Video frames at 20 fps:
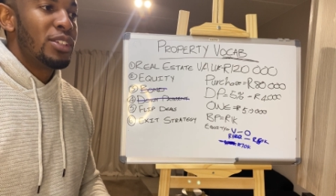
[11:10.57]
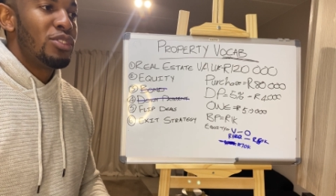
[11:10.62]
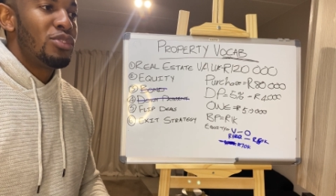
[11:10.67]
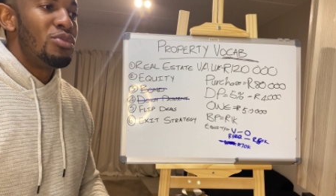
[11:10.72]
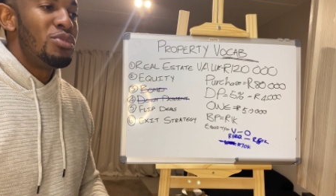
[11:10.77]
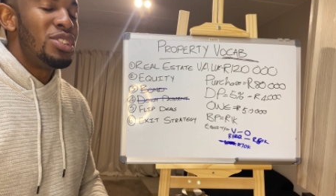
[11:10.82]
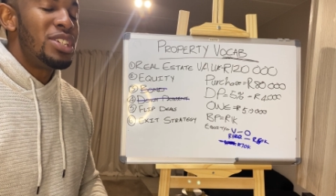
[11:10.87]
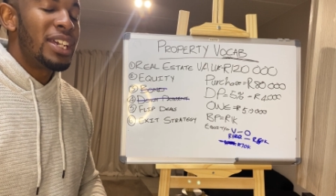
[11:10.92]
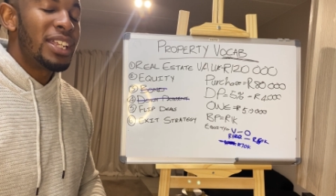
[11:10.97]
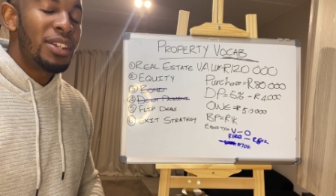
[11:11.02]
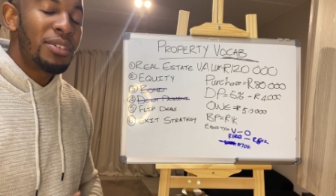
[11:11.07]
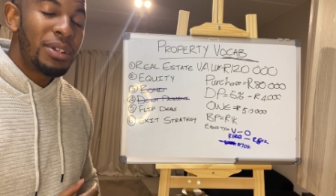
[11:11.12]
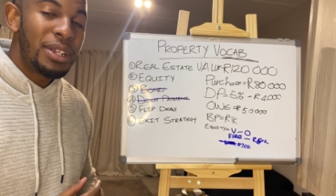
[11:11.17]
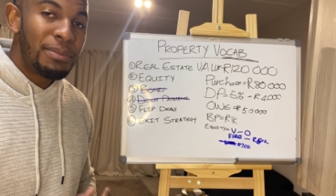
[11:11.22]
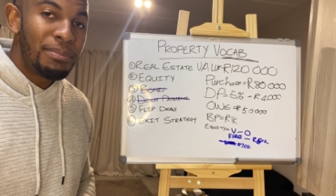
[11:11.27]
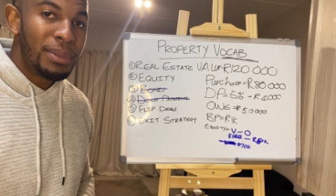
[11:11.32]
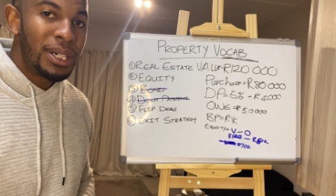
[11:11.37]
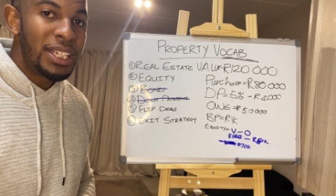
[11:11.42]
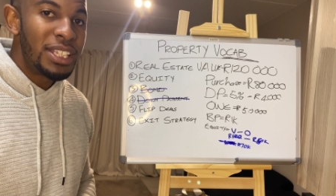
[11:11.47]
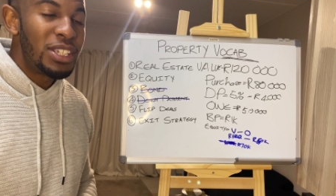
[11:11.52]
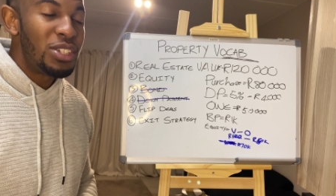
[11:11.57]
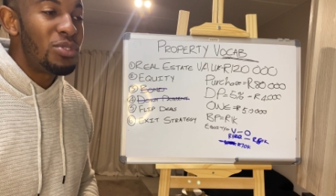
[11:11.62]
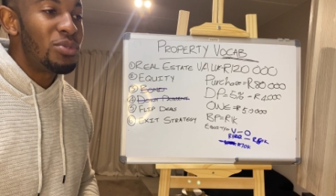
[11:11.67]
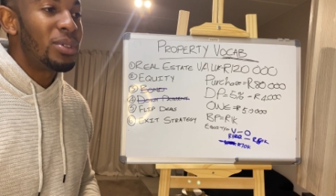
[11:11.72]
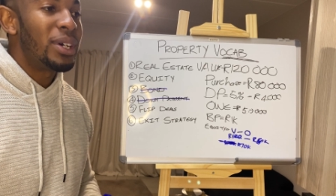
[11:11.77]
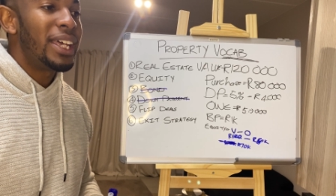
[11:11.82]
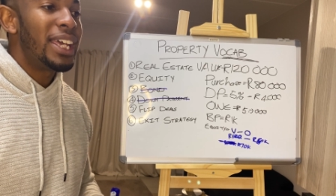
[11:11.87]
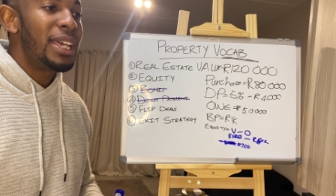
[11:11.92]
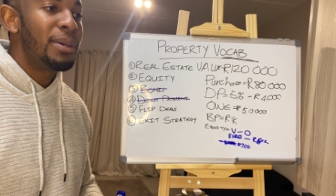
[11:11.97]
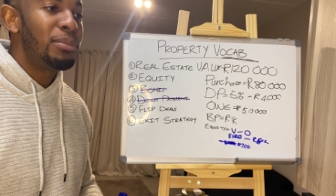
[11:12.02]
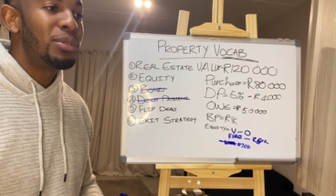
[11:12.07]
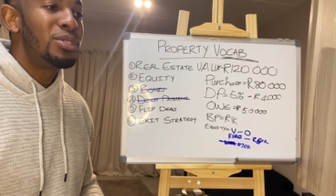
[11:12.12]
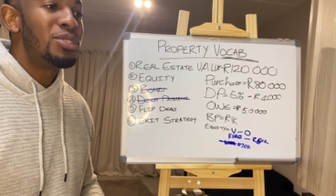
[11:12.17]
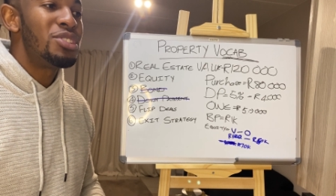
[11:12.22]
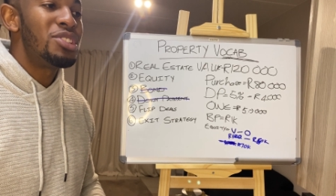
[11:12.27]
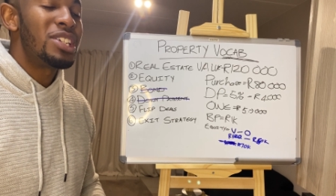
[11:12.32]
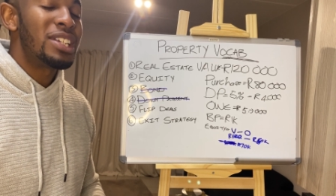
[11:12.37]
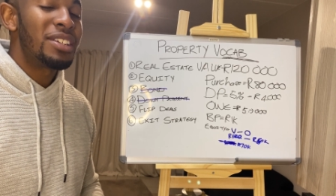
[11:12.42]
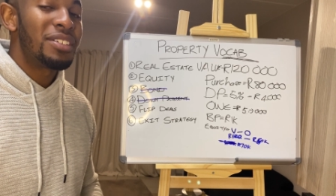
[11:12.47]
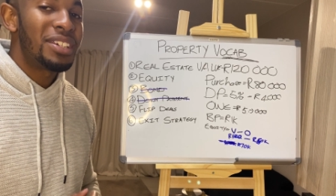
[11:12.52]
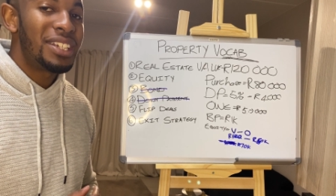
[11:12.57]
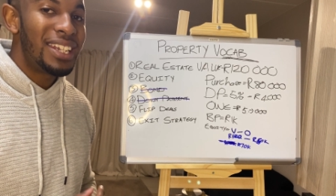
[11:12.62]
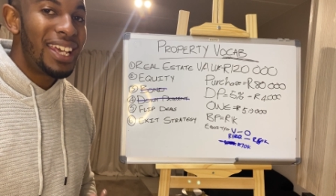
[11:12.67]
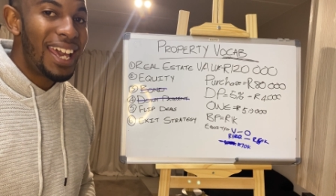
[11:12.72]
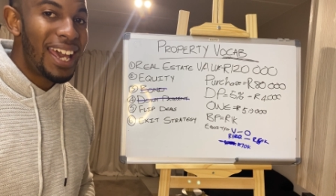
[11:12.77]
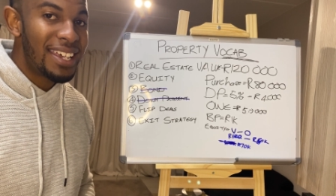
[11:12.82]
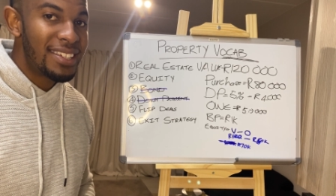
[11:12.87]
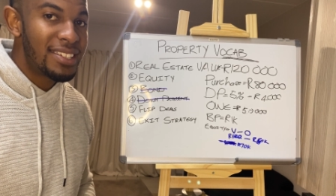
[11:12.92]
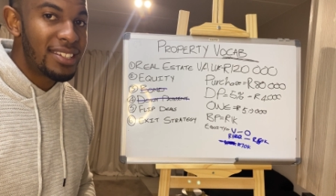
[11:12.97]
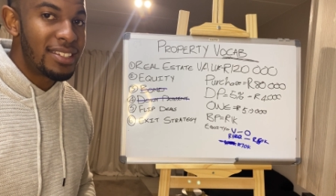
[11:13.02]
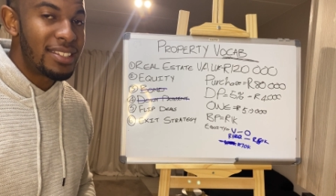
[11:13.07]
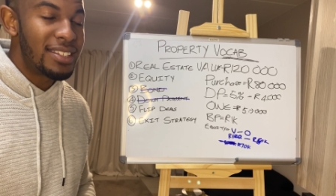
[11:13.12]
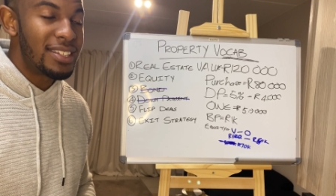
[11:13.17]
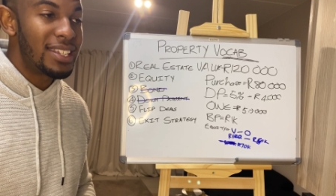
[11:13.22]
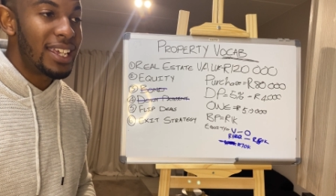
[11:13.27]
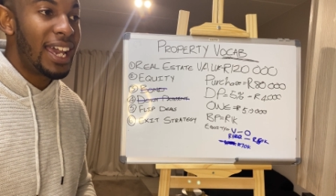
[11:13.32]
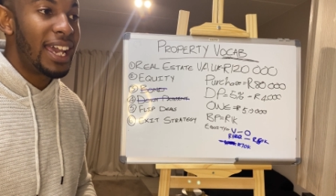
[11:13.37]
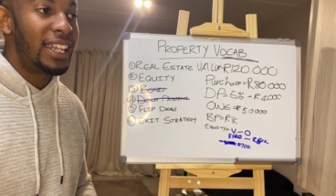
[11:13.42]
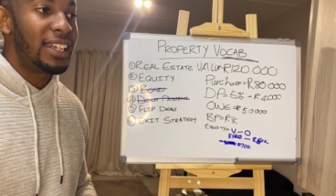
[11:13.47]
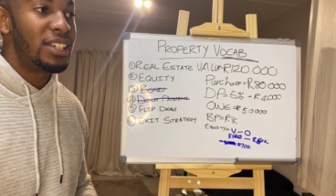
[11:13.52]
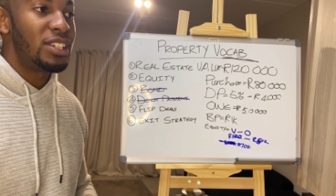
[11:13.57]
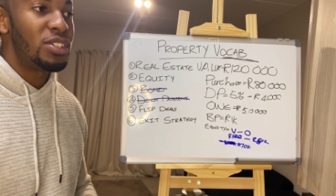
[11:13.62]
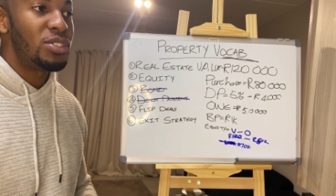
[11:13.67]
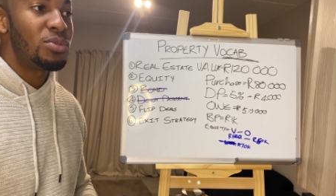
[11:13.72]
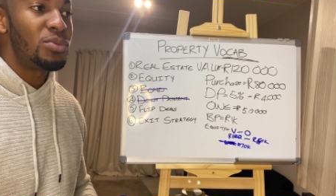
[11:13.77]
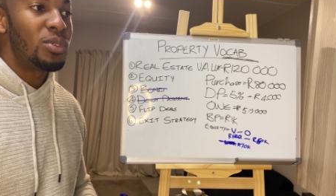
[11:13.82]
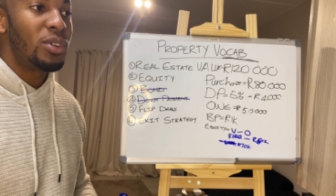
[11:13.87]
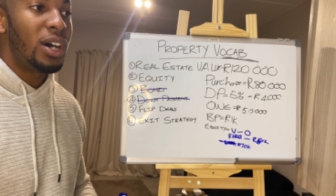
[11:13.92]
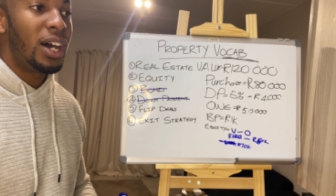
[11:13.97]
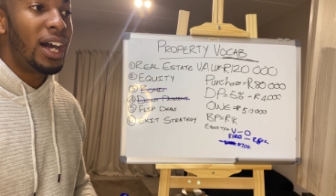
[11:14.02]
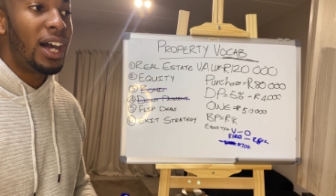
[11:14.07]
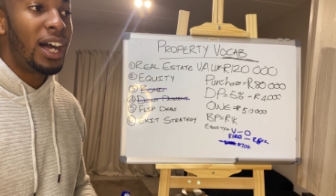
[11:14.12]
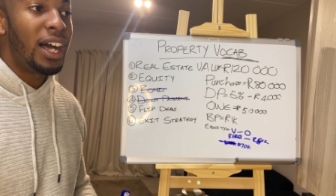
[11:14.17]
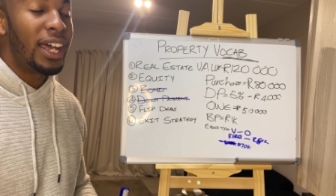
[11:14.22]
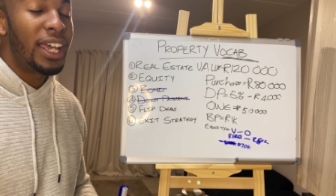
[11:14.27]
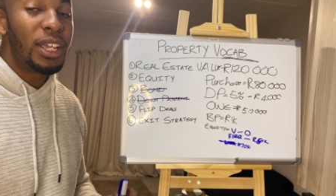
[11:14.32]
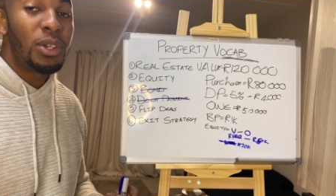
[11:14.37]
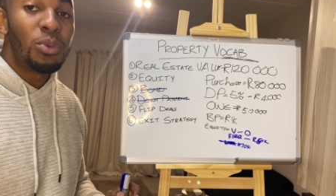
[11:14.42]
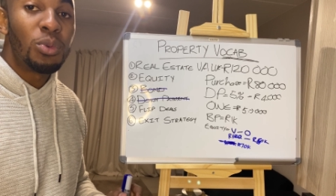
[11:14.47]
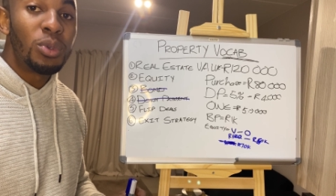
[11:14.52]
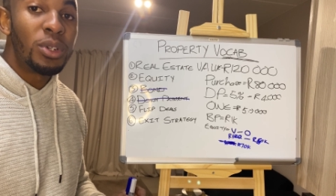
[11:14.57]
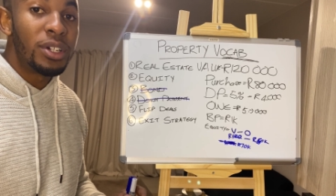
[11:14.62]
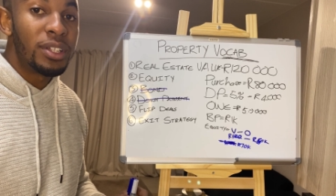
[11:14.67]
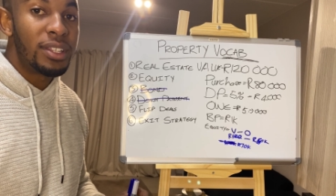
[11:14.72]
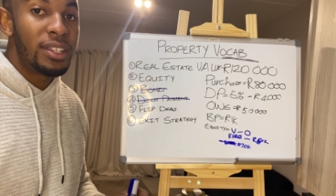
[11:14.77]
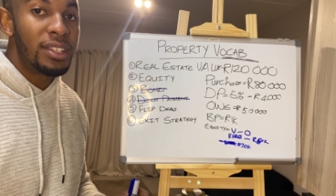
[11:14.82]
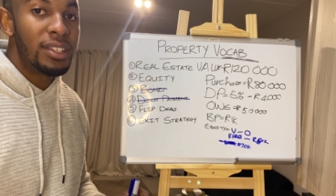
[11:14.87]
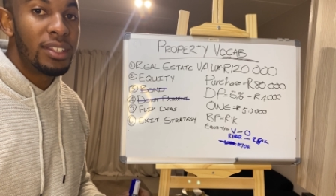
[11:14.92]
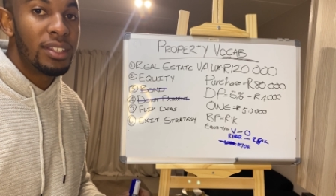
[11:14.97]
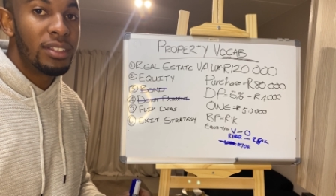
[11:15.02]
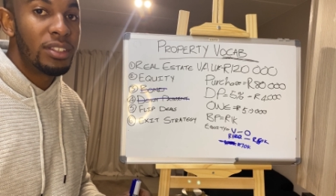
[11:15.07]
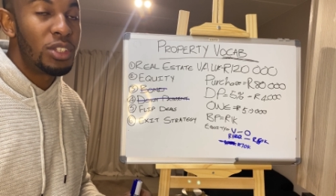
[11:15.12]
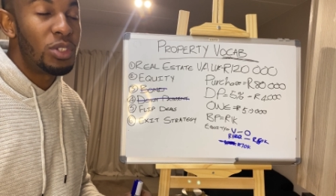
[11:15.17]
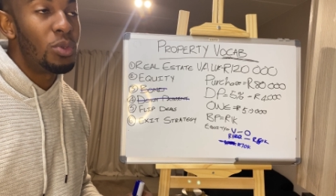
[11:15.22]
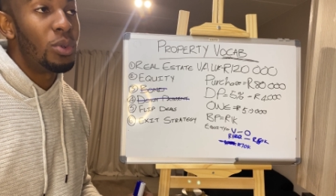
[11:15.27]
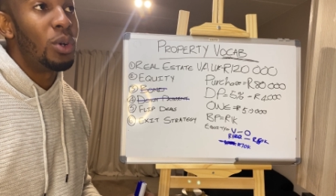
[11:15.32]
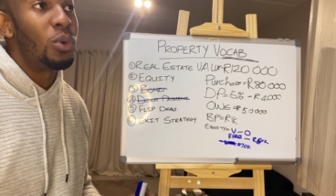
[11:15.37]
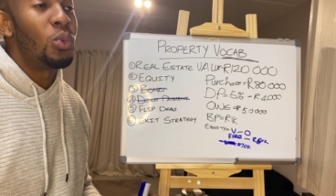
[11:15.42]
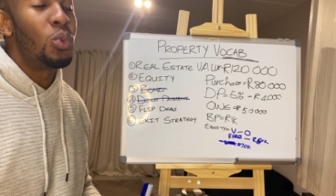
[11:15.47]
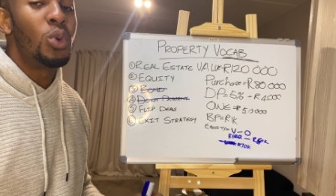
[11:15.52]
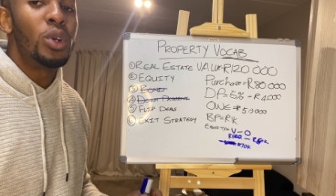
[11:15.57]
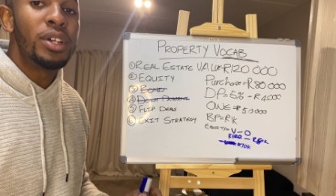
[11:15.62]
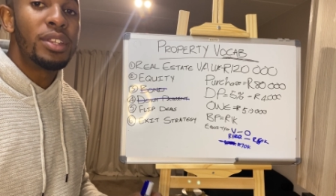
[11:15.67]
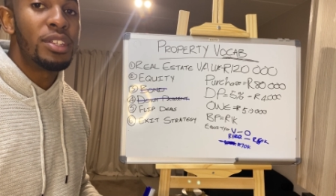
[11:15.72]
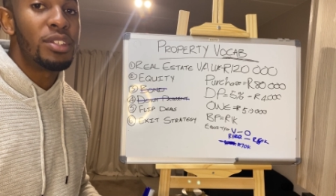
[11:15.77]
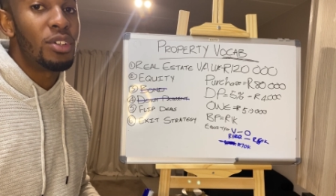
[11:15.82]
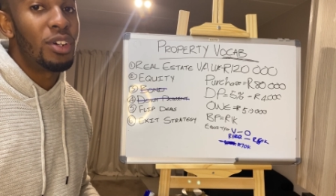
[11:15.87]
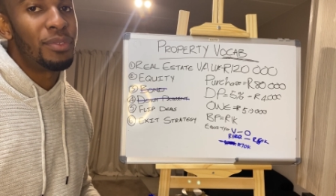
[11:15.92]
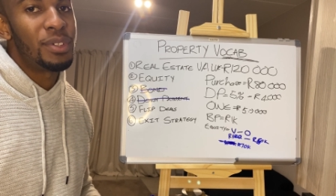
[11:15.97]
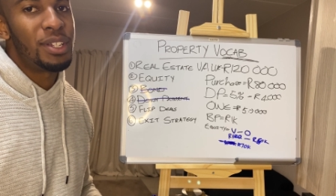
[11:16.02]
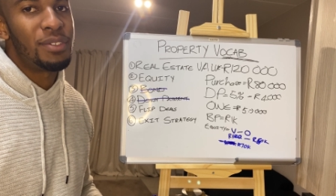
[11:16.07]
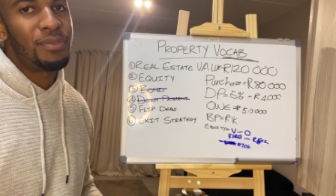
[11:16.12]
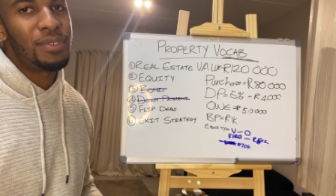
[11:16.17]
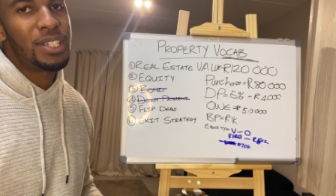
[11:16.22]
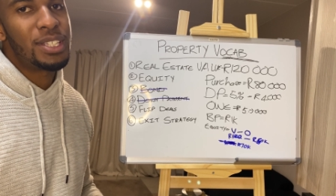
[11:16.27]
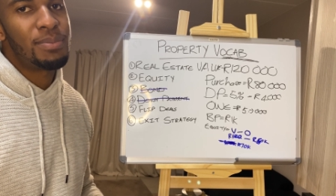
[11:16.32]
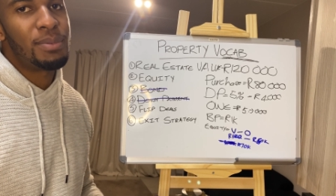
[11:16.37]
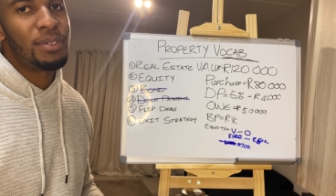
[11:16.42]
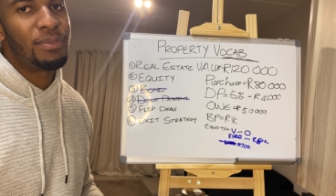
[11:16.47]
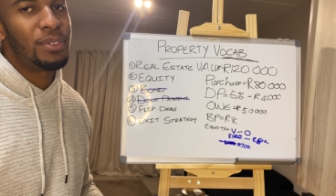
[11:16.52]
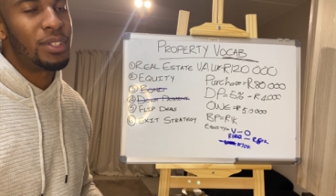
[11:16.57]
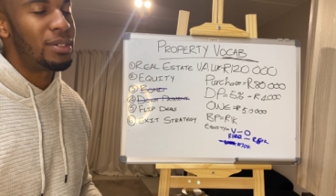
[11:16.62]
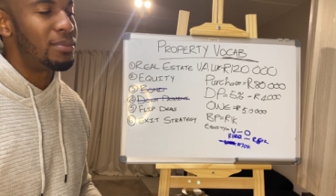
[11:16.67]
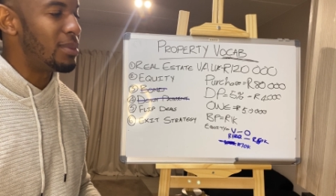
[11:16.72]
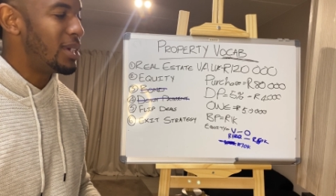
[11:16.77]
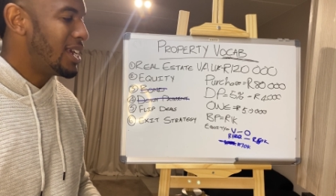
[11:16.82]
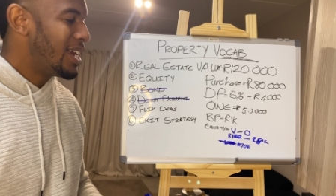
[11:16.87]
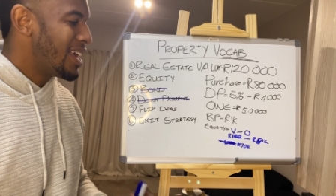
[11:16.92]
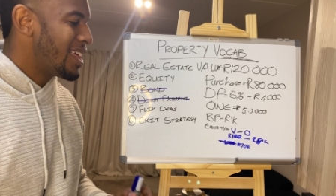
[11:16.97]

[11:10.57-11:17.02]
to generate money, you are able to generate assets, and you are worthy of an investment for them.